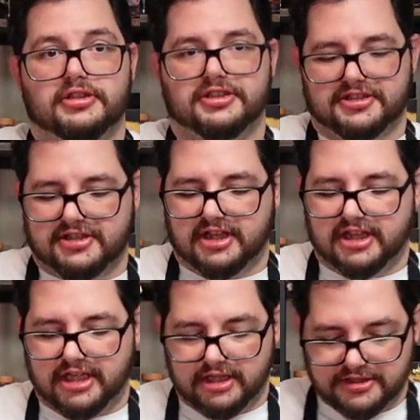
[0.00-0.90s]
Just the
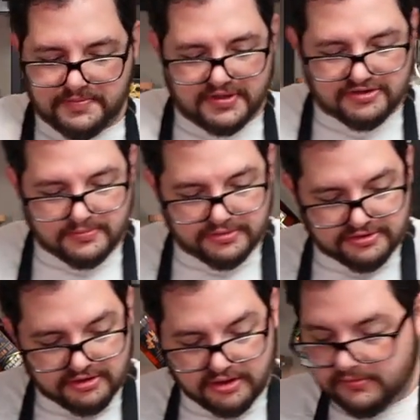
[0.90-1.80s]
littlest bit of simple
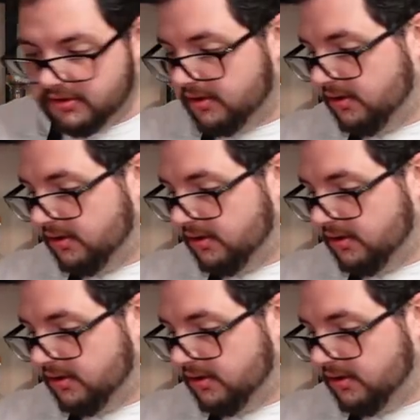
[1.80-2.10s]
syrup.